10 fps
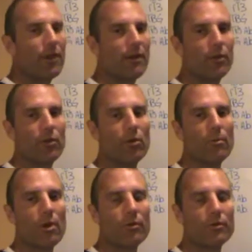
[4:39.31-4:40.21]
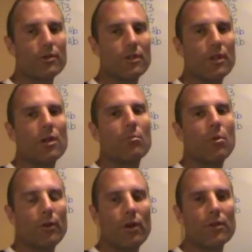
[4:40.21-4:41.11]
thyroid hormones,
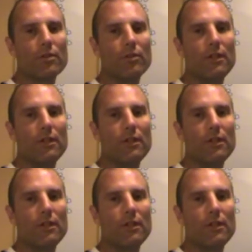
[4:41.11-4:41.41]
but we also